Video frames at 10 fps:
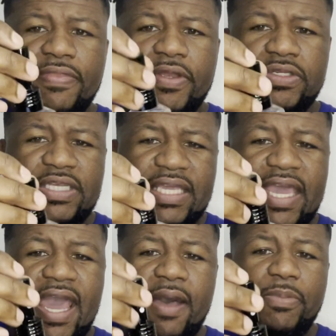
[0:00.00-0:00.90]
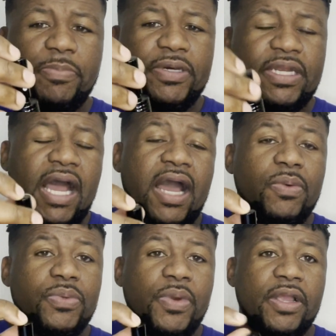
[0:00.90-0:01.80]
There's a cap, but I
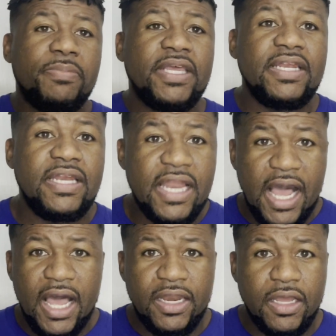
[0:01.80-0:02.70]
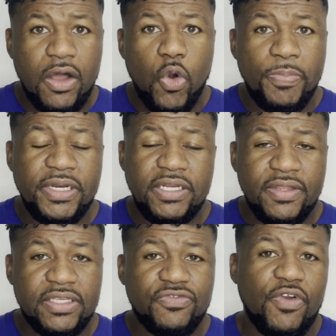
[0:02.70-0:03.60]
would recommend not opening
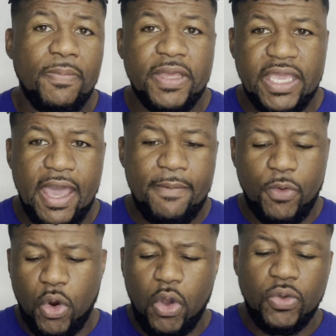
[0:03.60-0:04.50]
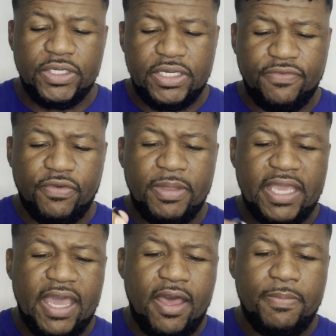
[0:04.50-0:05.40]
this from the cap or holding it from the
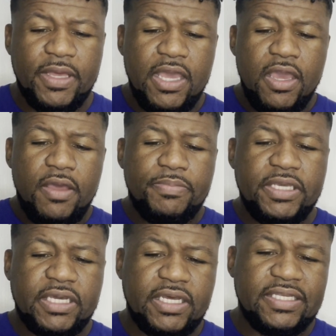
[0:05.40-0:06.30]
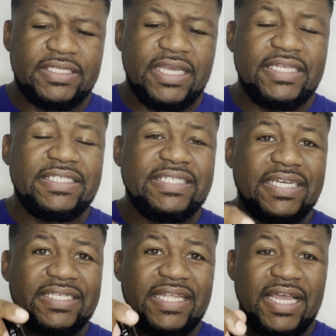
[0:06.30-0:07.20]
cap because it
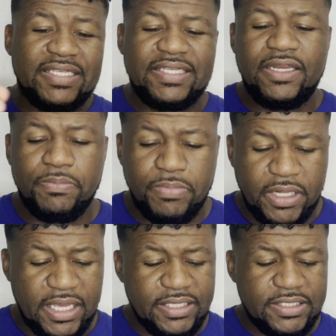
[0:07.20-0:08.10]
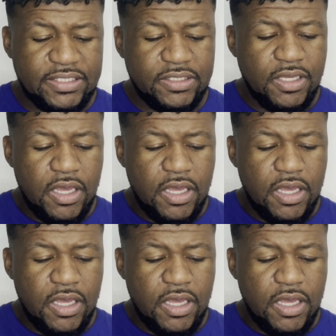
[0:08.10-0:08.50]
does not sit in place.